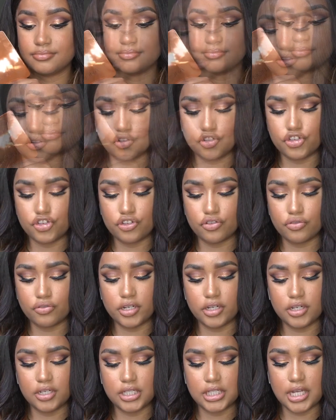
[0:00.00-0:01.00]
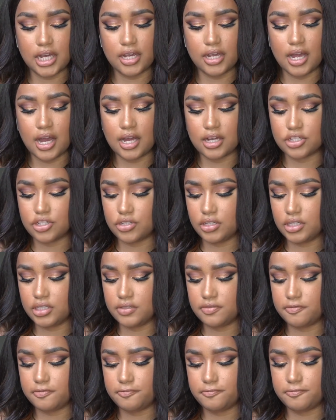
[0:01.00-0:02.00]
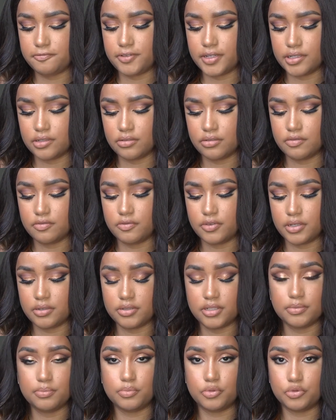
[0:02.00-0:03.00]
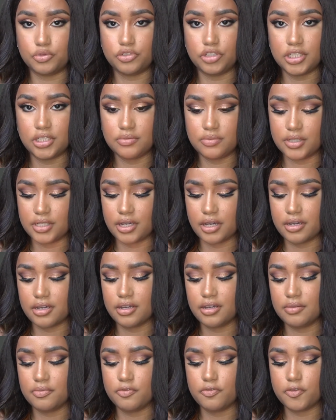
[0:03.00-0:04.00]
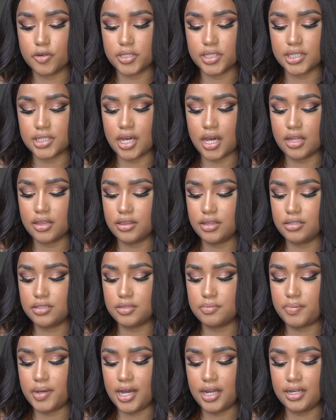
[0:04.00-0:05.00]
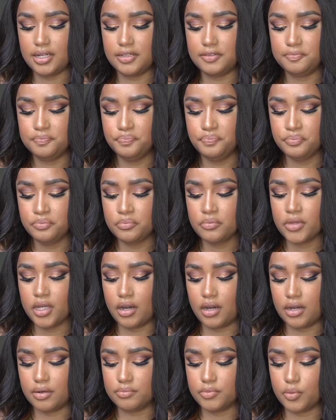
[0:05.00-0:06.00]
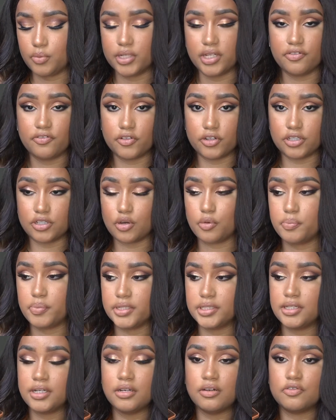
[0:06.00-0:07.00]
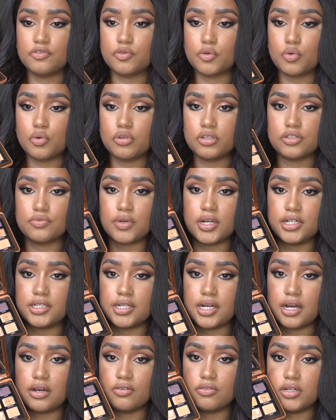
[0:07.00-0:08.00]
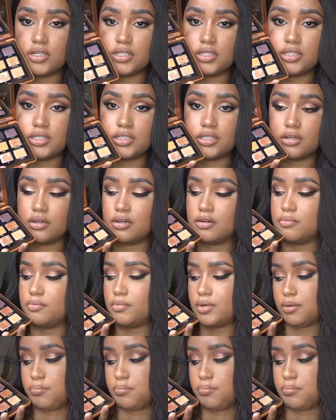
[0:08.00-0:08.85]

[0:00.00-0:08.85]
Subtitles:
luxurious. I actually felt very bougie when I first got this palette. When I first opened it, of course, right now it's a